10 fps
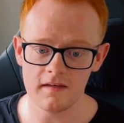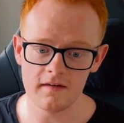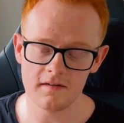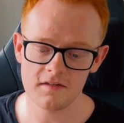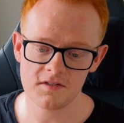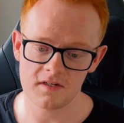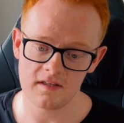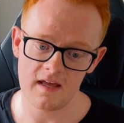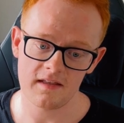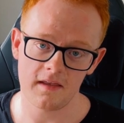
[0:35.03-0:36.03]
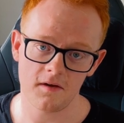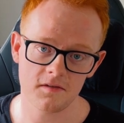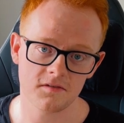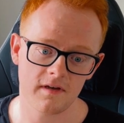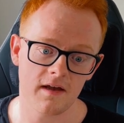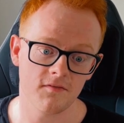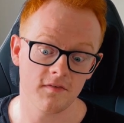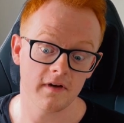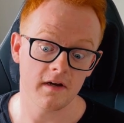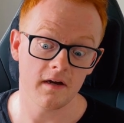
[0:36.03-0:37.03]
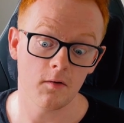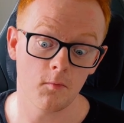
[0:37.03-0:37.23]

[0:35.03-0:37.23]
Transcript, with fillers: In addition to that, they also have uh,